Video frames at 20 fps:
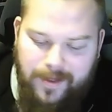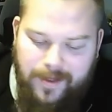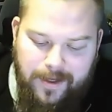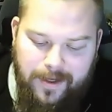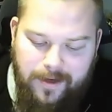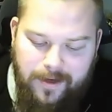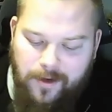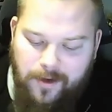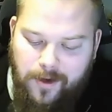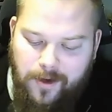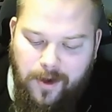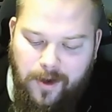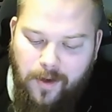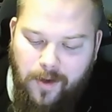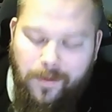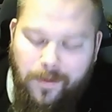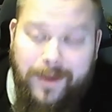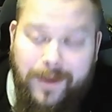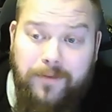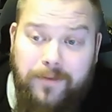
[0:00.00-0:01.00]
No, I can't
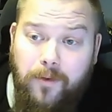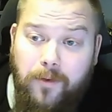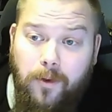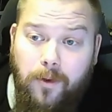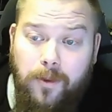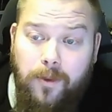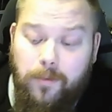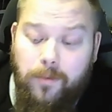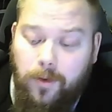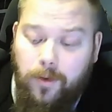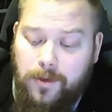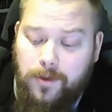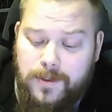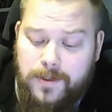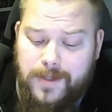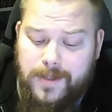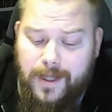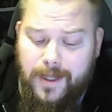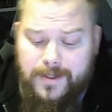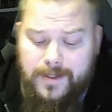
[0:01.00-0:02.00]
wait for all the
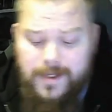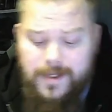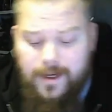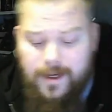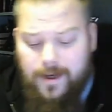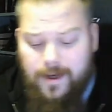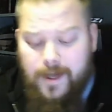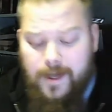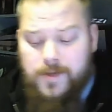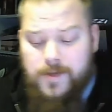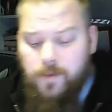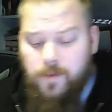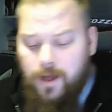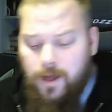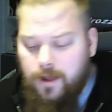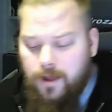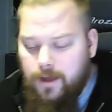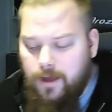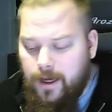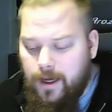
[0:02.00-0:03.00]
models that's in it as
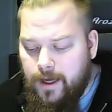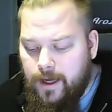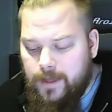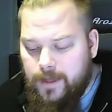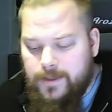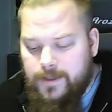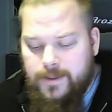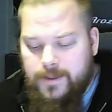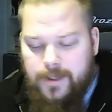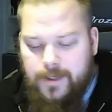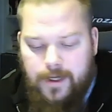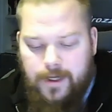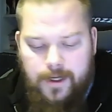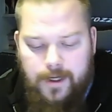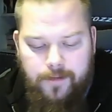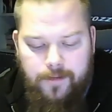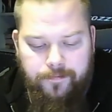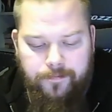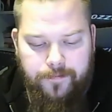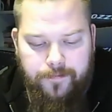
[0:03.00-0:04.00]
well.
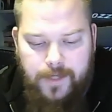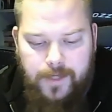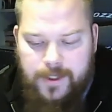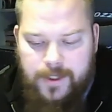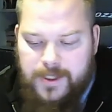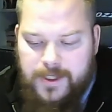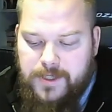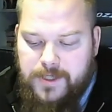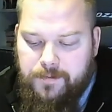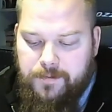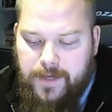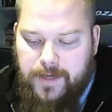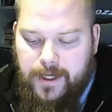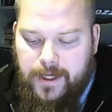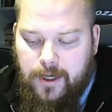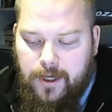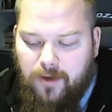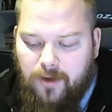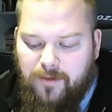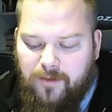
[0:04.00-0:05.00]
And
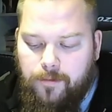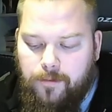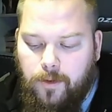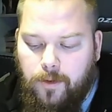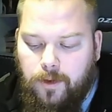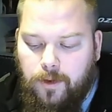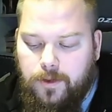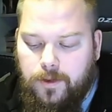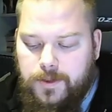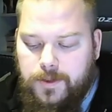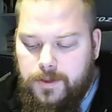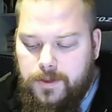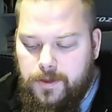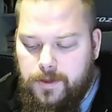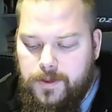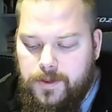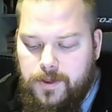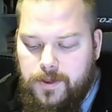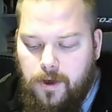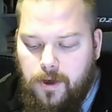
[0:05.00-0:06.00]
speaking of models,
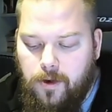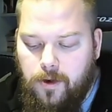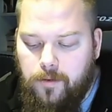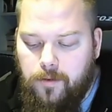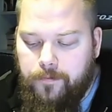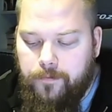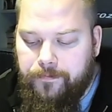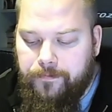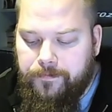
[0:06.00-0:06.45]
so